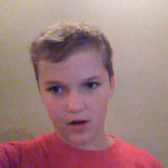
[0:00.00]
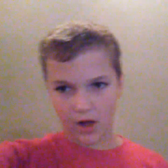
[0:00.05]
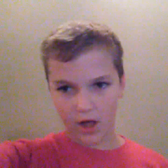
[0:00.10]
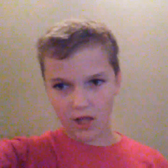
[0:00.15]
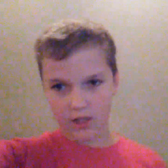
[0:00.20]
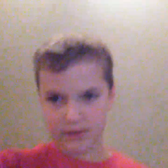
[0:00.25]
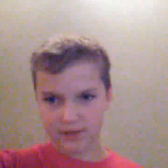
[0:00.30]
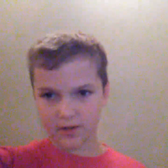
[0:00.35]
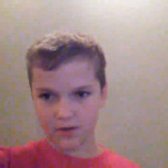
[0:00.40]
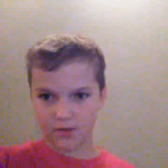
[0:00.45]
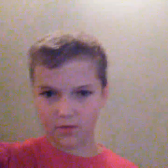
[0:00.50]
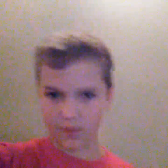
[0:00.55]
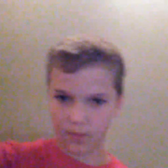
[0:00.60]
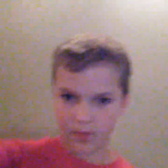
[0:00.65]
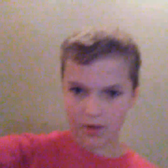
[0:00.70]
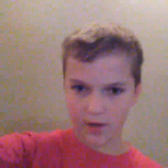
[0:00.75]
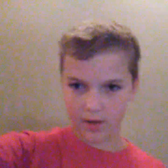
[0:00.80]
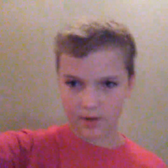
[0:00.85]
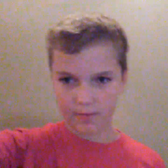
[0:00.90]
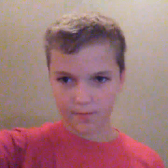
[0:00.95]
Also,
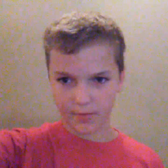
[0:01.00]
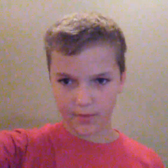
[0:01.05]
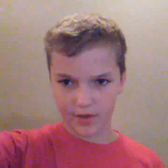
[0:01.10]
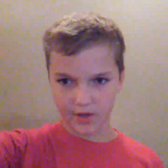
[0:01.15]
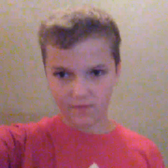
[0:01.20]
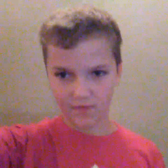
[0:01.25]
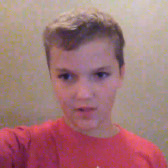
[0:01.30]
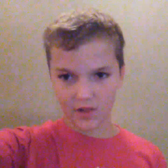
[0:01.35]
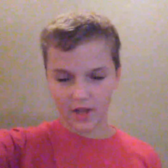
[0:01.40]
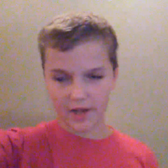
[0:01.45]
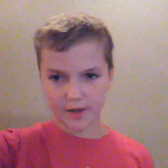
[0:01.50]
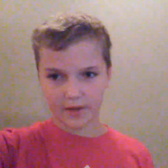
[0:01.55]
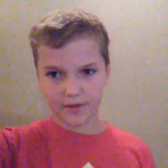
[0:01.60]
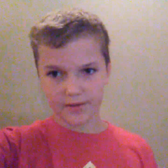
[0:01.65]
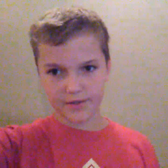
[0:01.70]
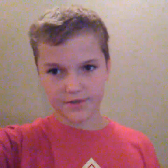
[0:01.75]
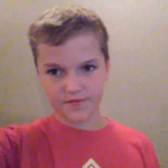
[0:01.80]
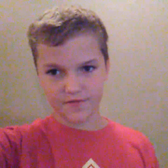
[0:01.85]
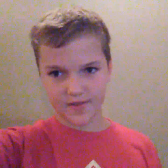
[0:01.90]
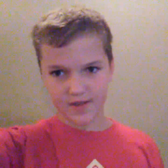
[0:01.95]
leave a like
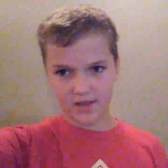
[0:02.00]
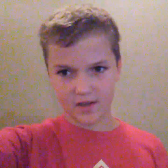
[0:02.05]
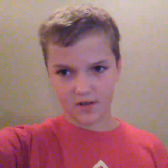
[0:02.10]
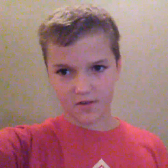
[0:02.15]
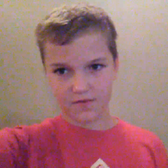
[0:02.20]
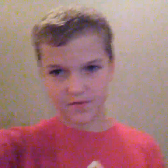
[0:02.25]
on this video